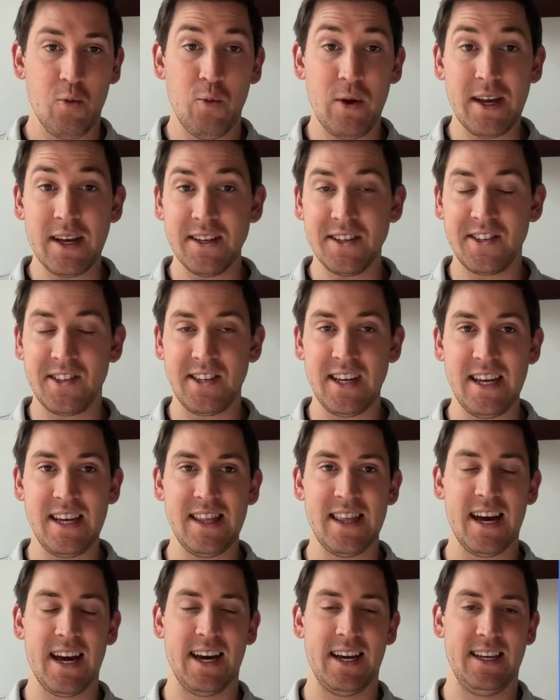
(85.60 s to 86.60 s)
we can see
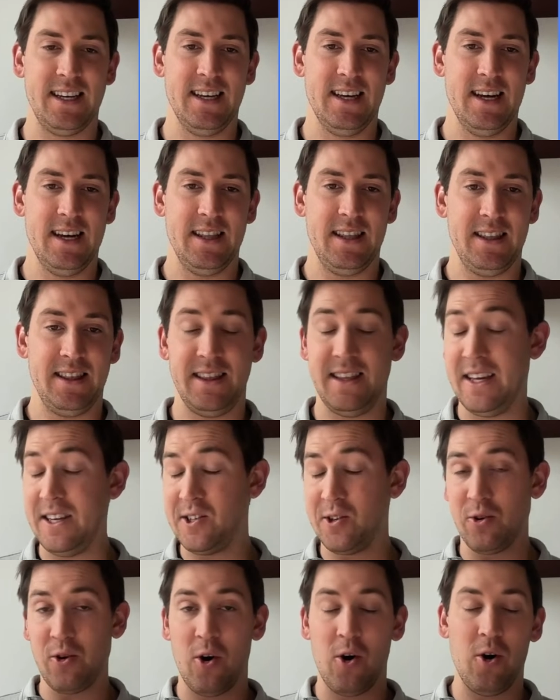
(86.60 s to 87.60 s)
that
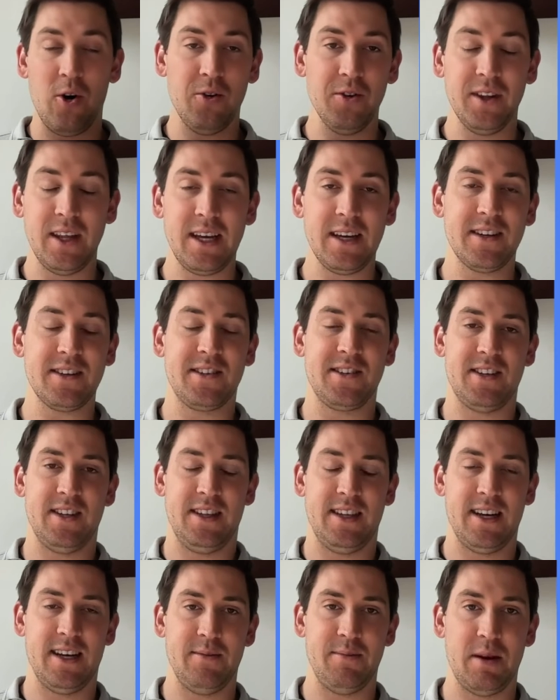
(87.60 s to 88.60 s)
these are all links
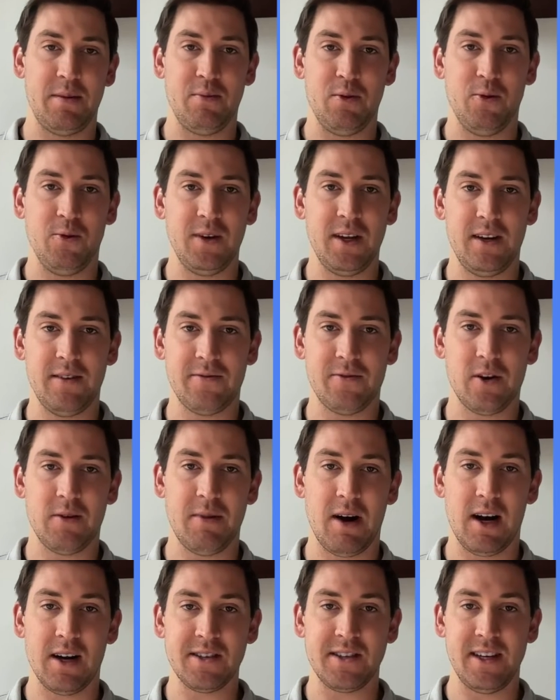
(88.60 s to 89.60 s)
that have been pulled in from
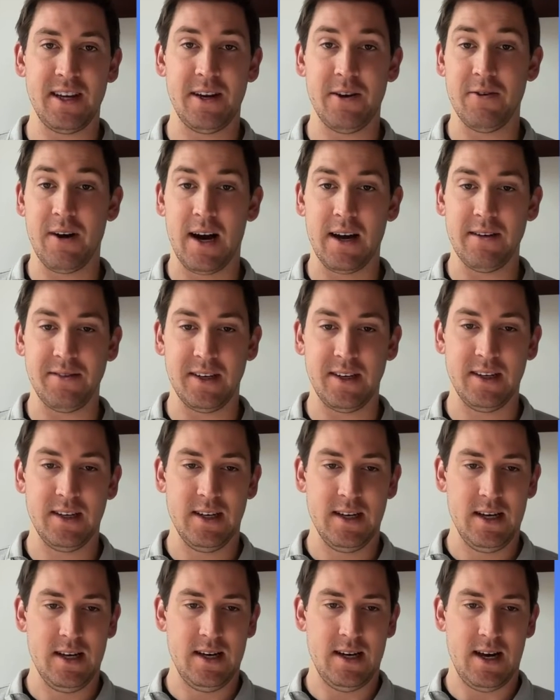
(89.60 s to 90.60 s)
Austin Inno
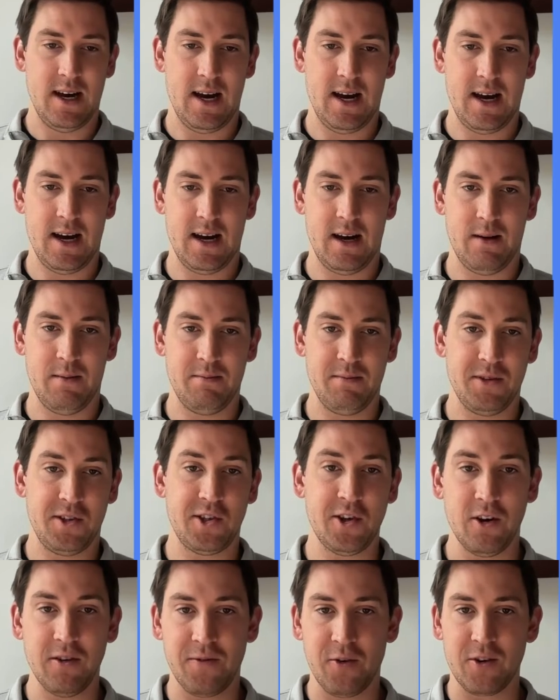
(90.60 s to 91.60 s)
Ivan.
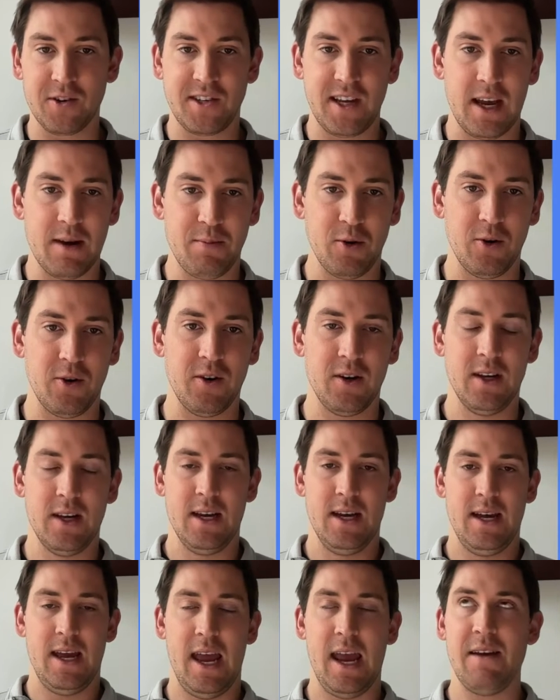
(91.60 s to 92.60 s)
So for example,
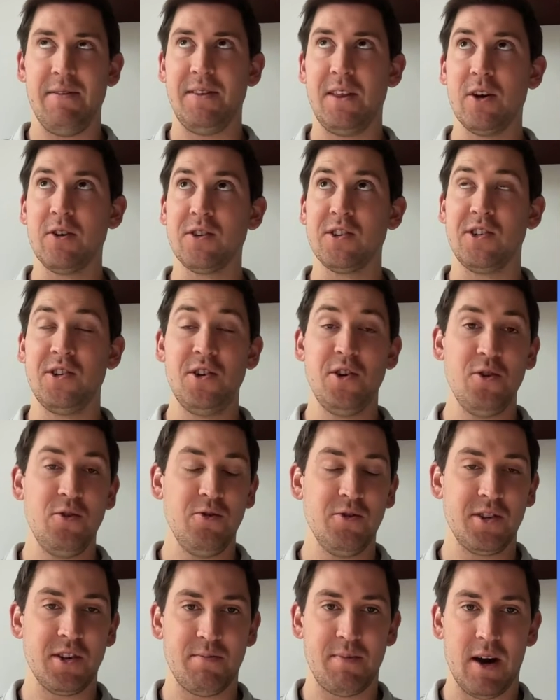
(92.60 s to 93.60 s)
if there's
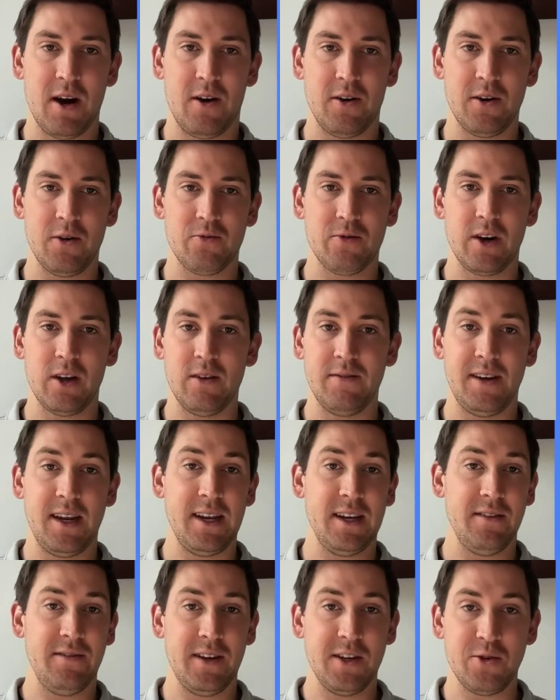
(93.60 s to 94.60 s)
news about a relevant
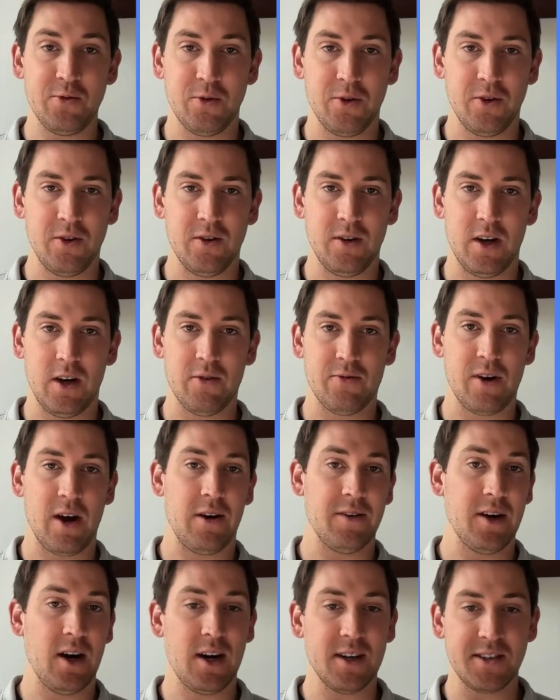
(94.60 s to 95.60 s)
individual
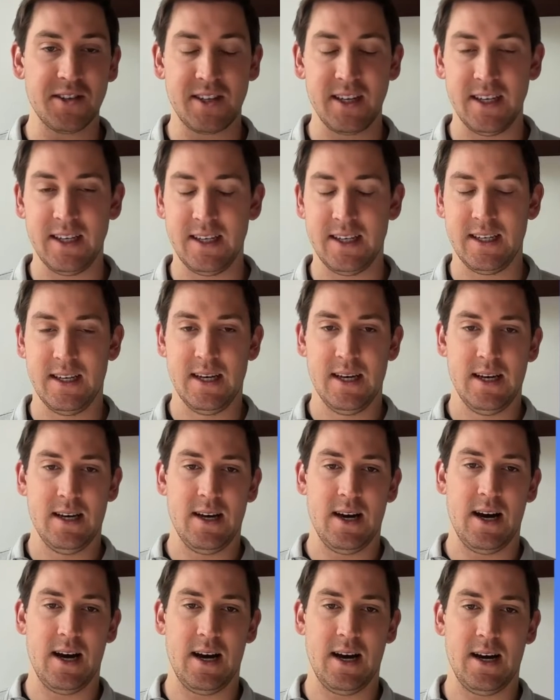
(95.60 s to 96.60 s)
around Austin
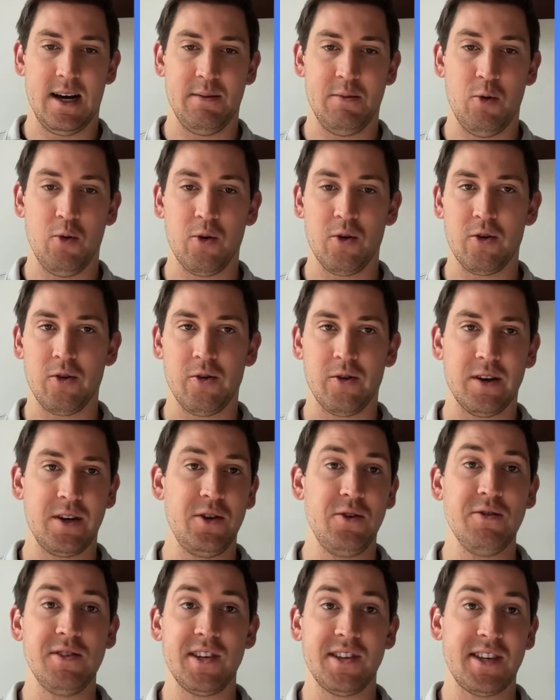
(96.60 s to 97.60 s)
or
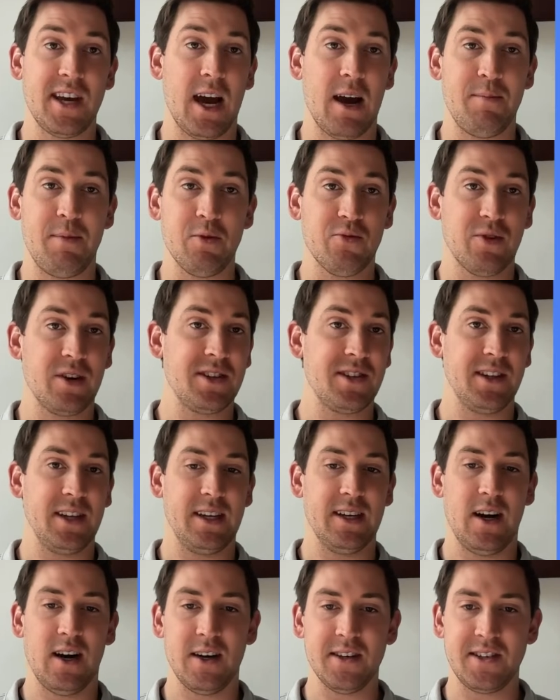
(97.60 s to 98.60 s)
news that's happened recently
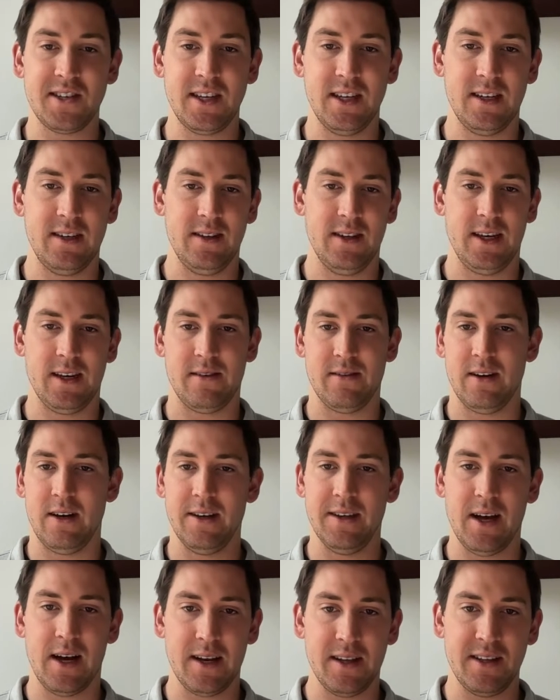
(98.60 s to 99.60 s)
in Austin, like
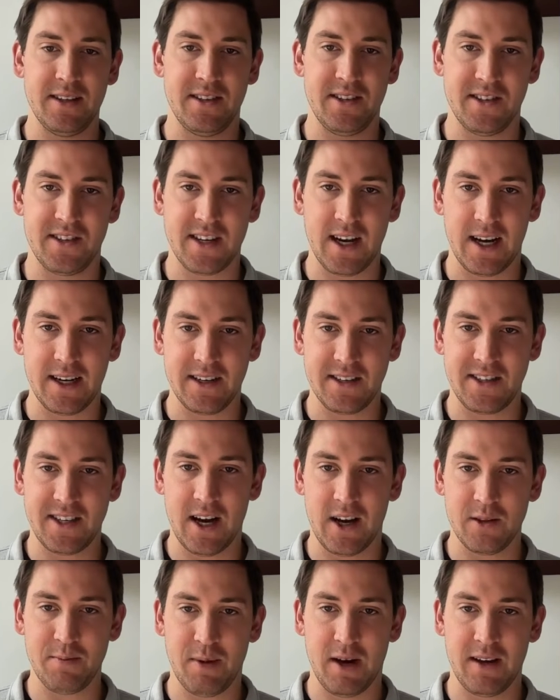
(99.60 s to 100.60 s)
a lot of this is tied to
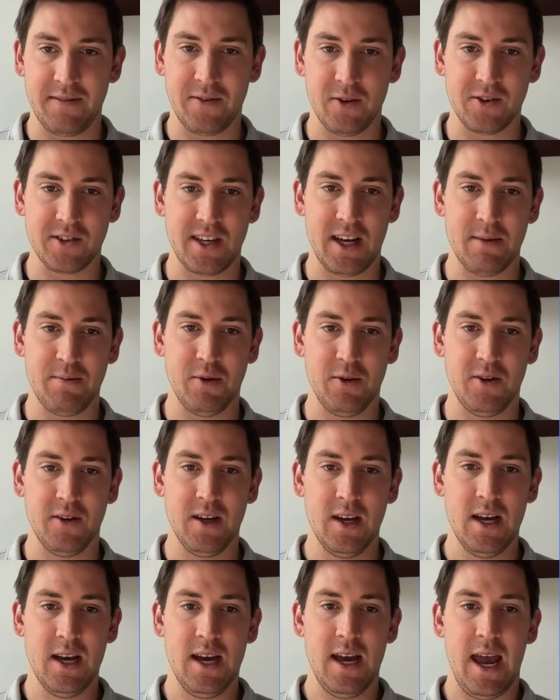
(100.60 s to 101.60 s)
South By, for
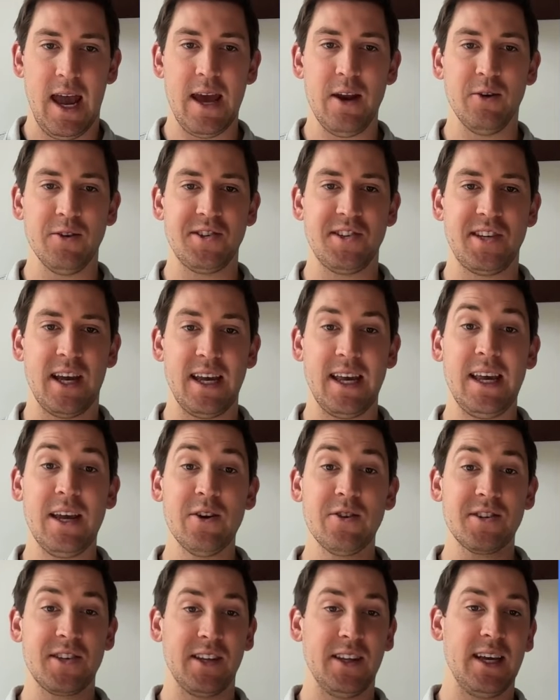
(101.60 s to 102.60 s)
example, it'll say,
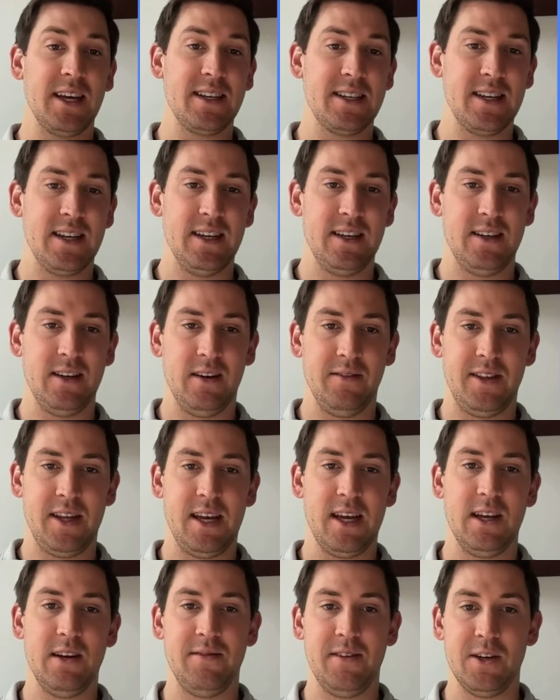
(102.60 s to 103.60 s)
here's a LinkedIn of
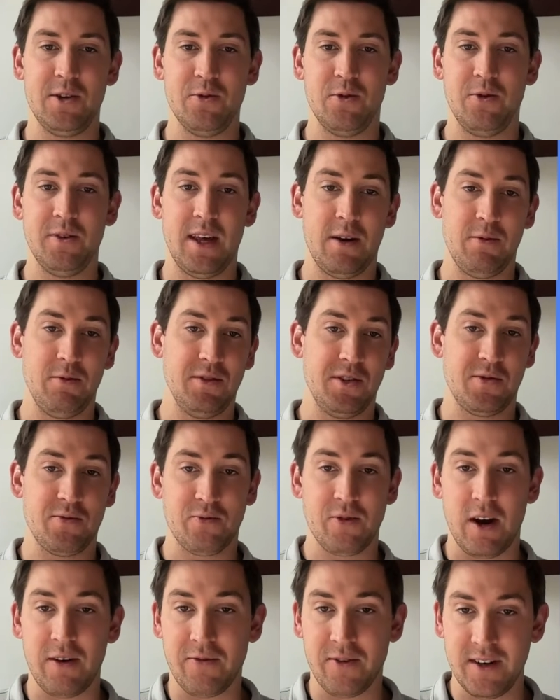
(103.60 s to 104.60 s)
the individual that was
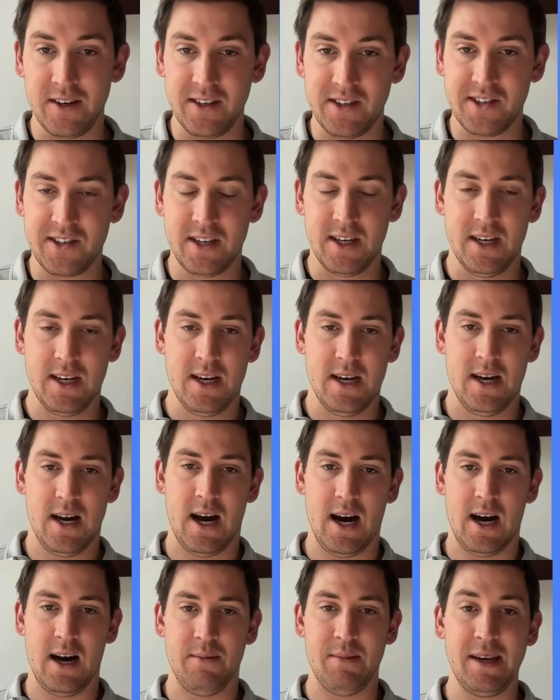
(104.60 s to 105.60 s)
referenced
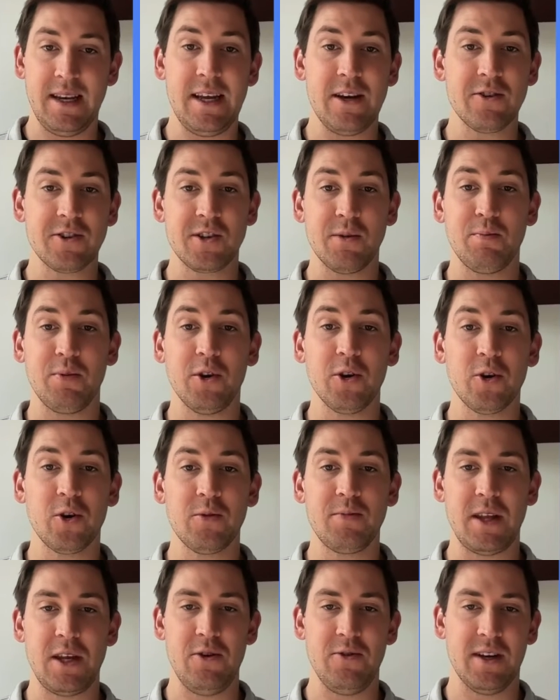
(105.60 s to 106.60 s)
and here's a
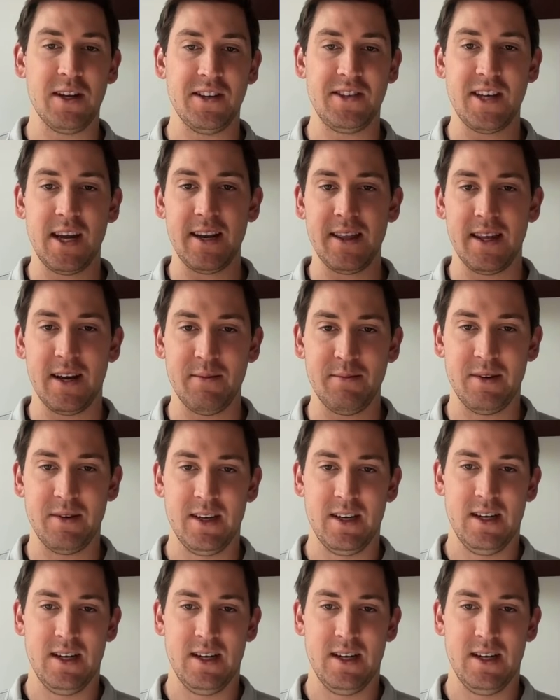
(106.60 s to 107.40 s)
blurb that you can send to them.